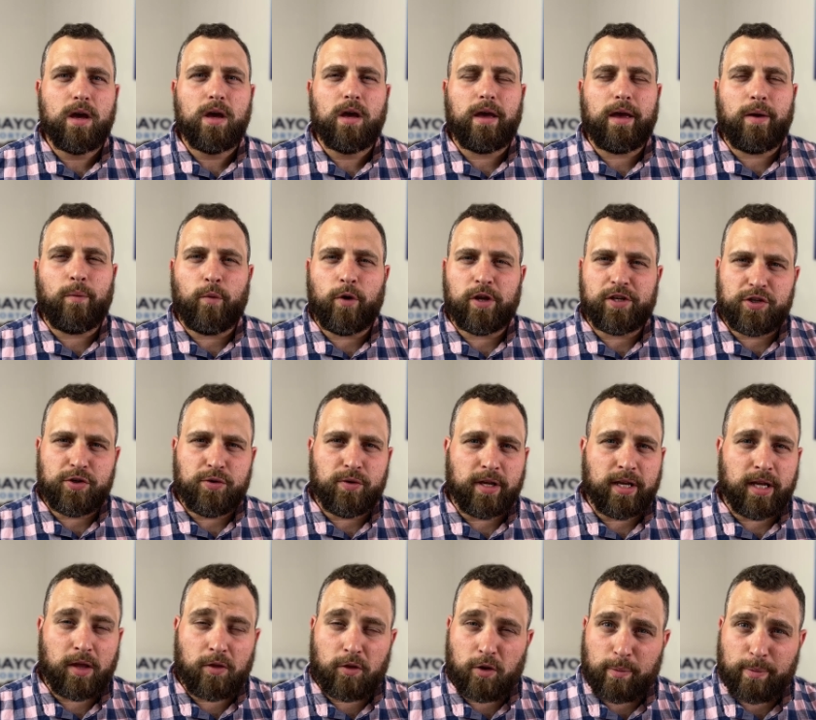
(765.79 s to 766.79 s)
in which you can
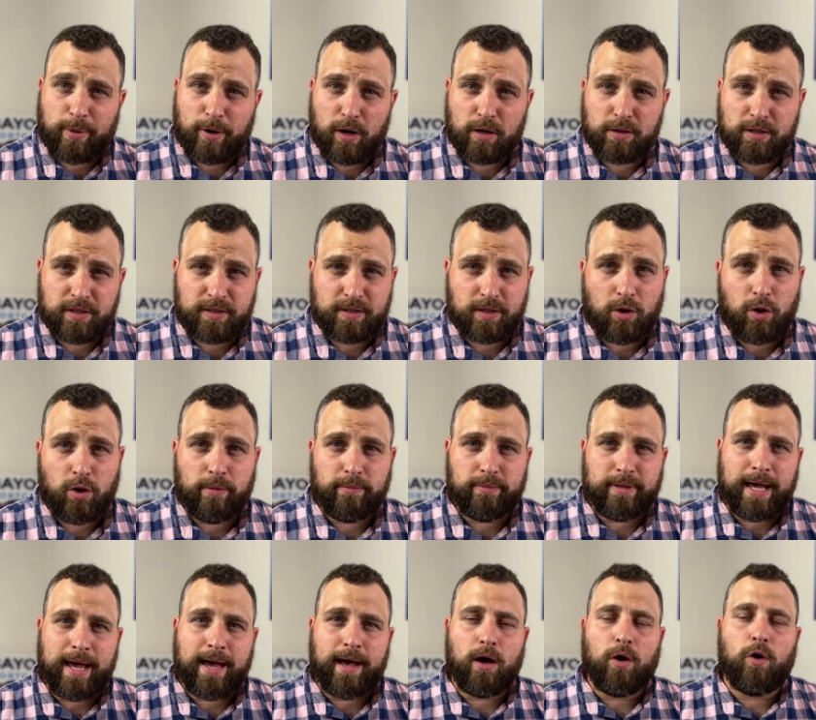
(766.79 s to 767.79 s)
either purchase a home
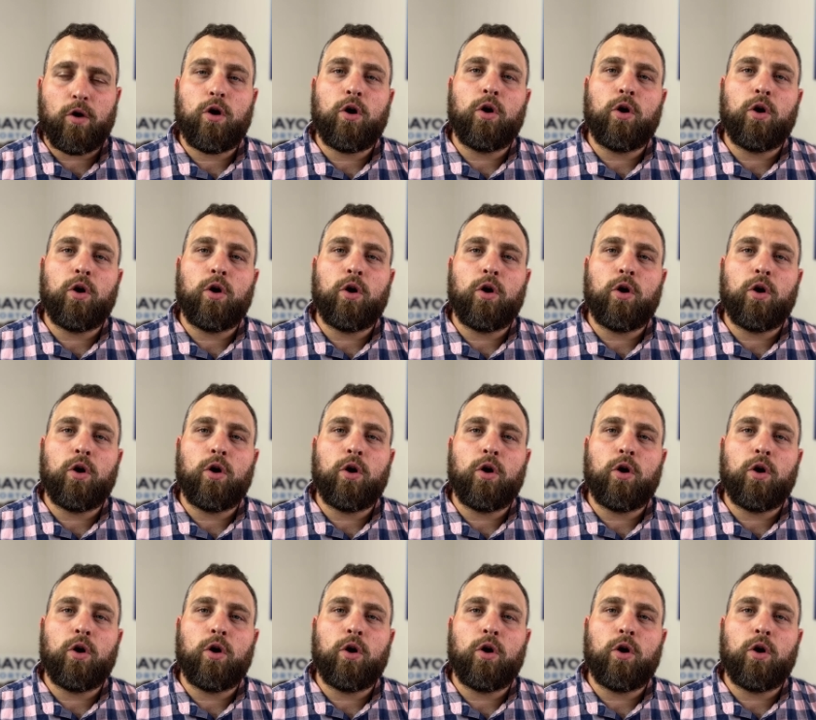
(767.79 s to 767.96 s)
now